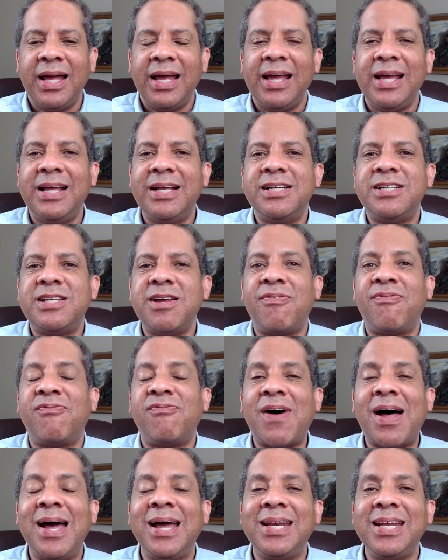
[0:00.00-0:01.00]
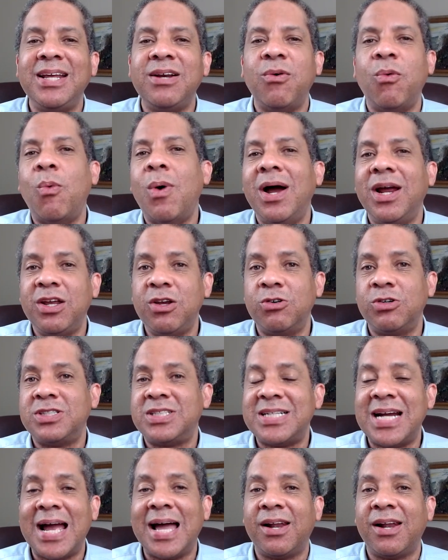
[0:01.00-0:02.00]
in defining what your
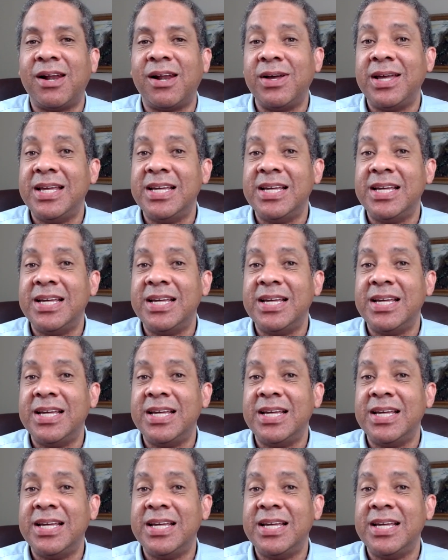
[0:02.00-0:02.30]
channel